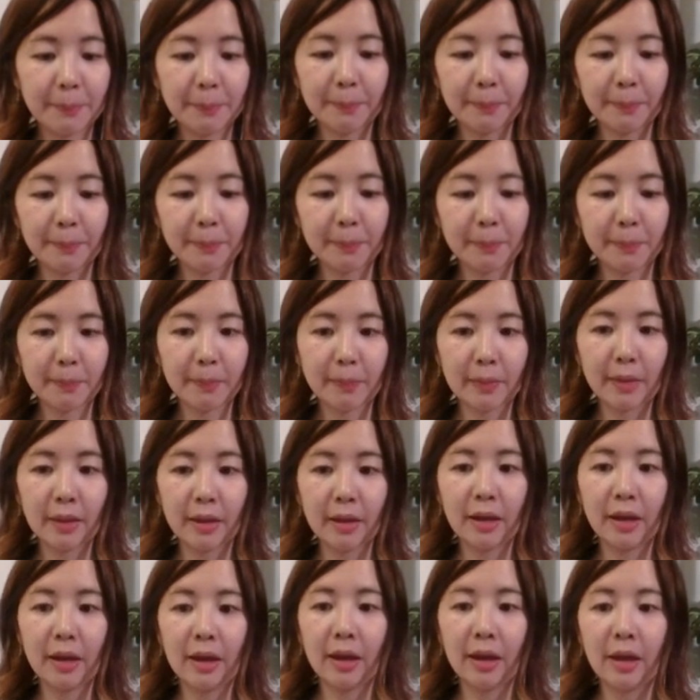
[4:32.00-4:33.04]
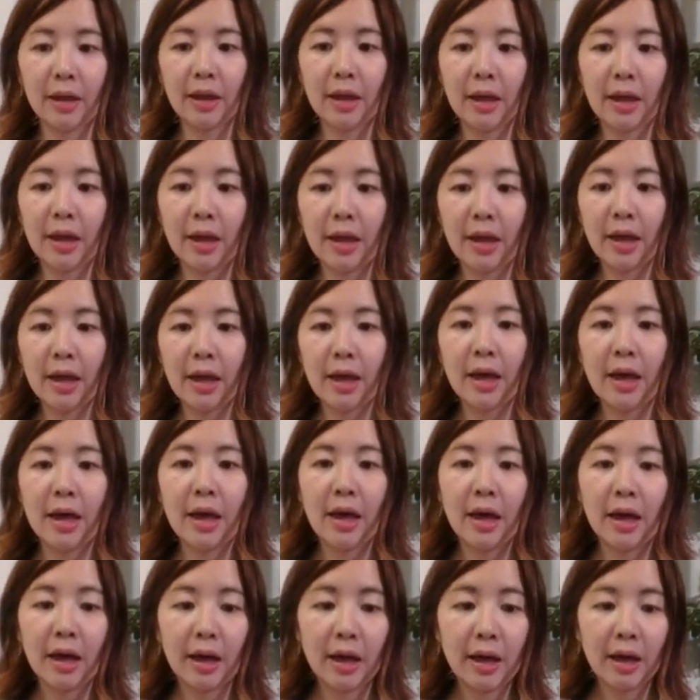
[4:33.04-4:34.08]

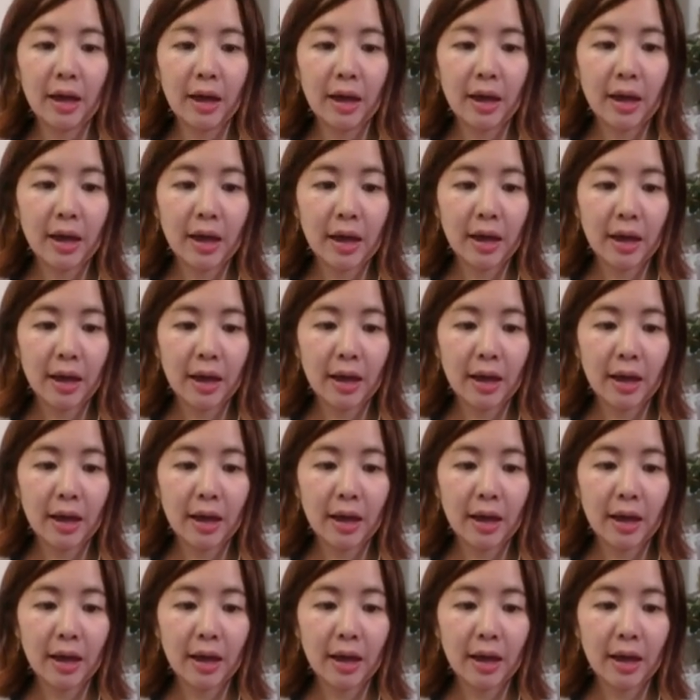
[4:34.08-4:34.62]
(silence)